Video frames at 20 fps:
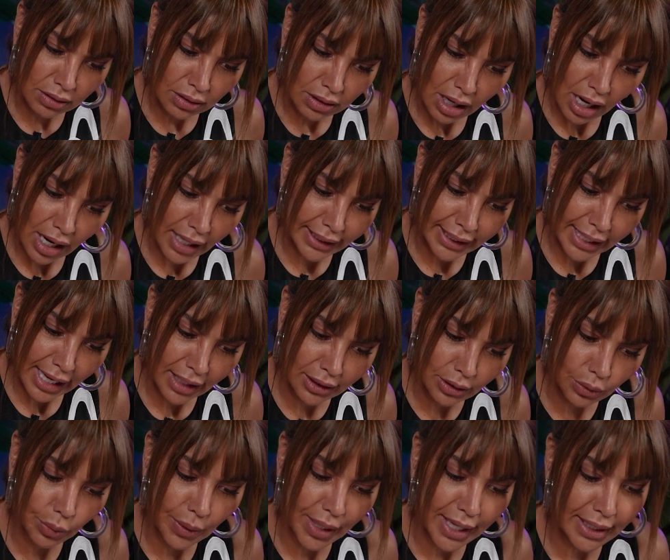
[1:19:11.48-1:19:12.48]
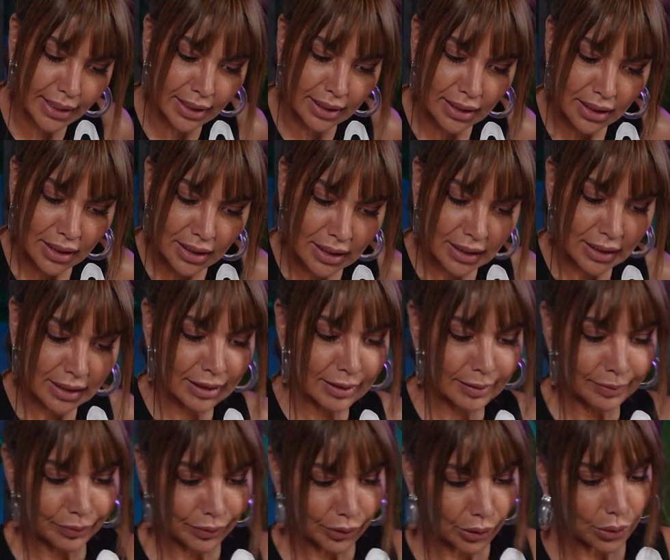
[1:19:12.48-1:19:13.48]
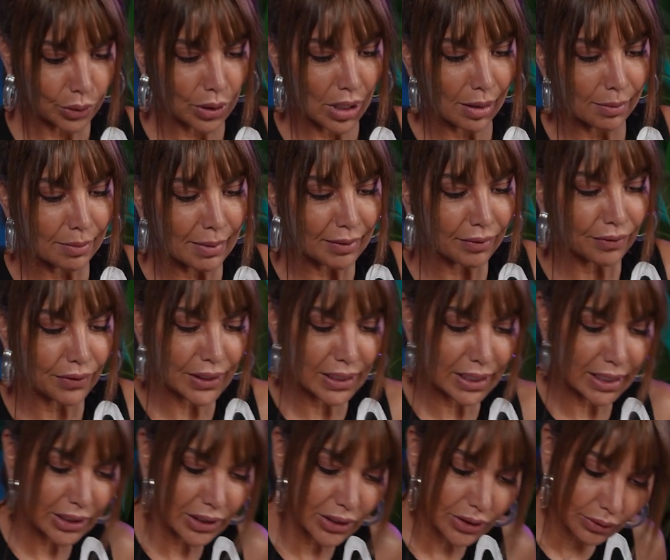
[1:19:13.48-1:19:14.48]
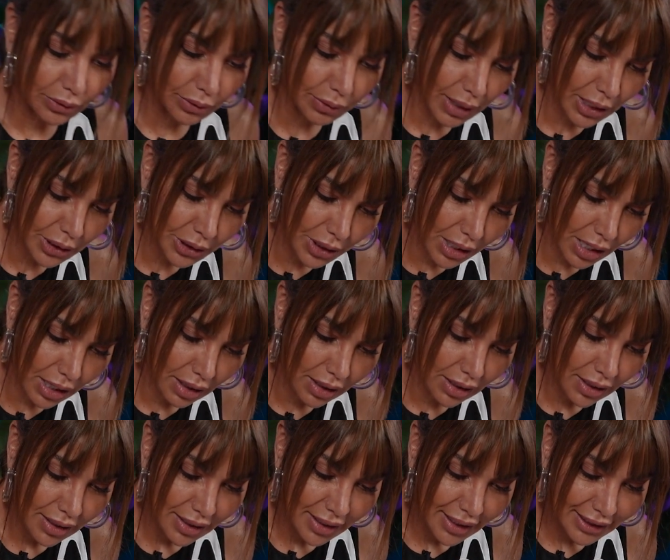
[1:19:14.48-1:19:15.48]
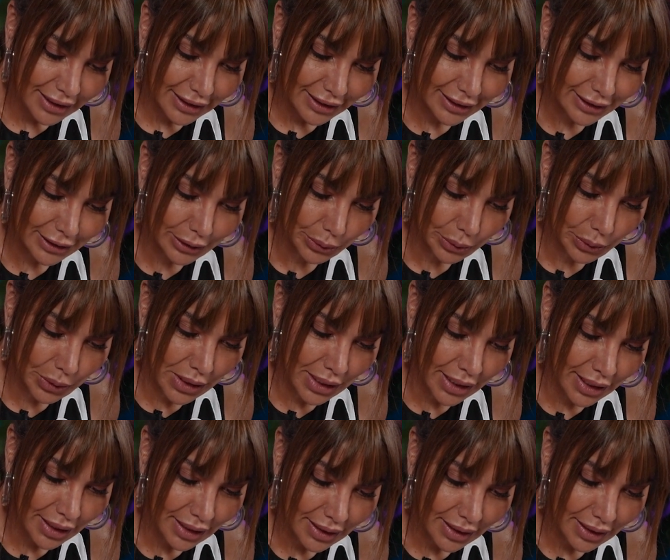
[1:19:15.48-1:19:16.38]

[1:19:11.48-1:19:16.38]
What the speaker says: I can't wait to come and visit Russia soon.